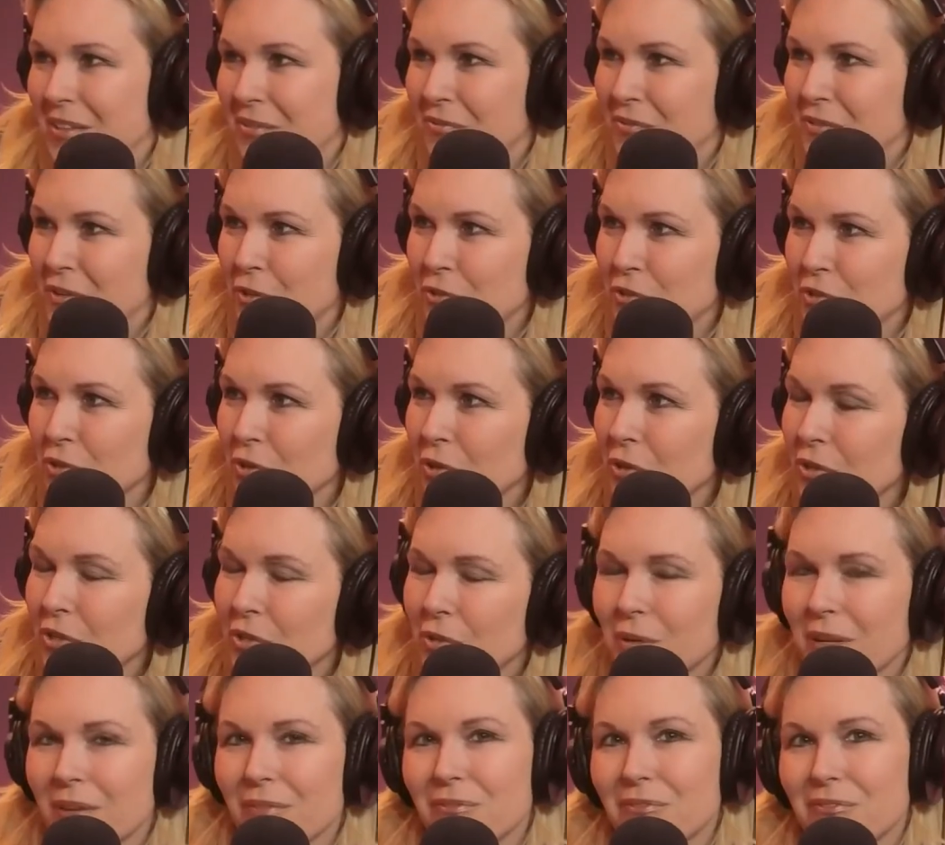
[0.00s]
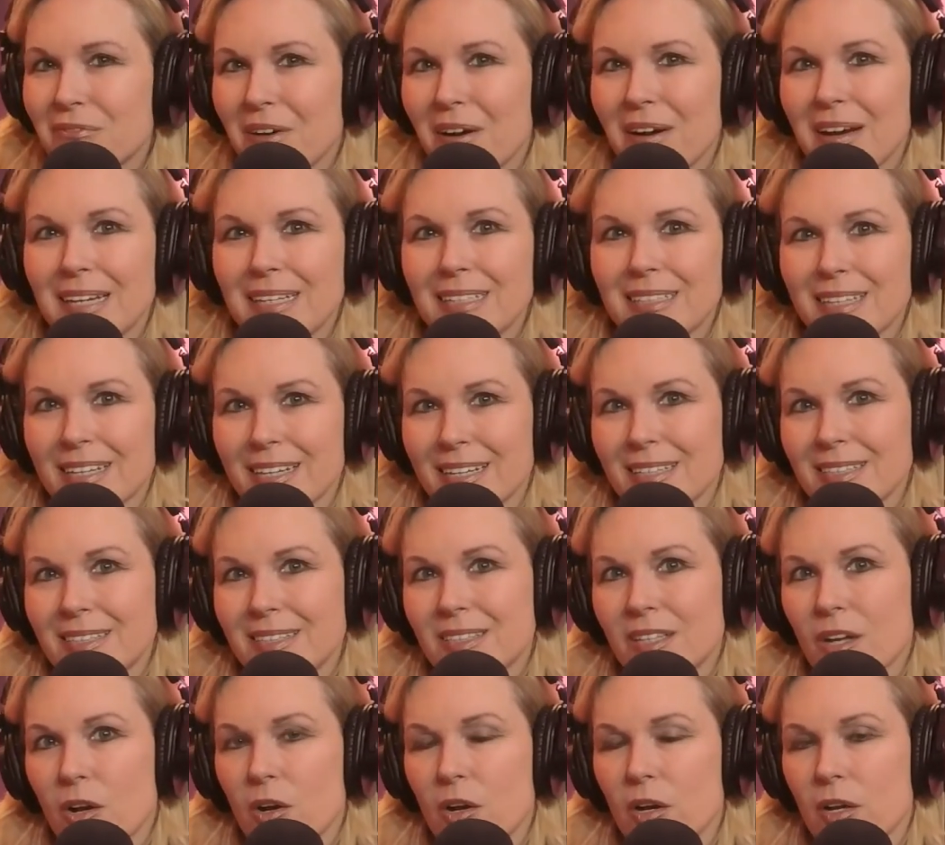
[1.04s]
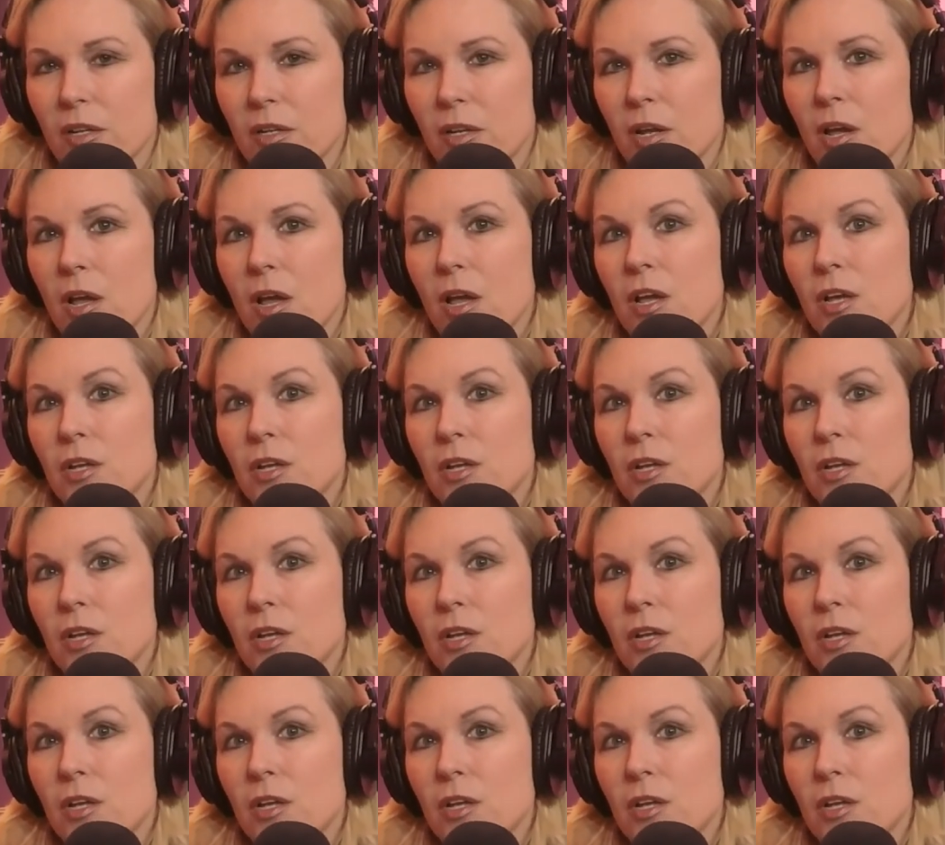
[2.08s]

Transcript: future, you can find us on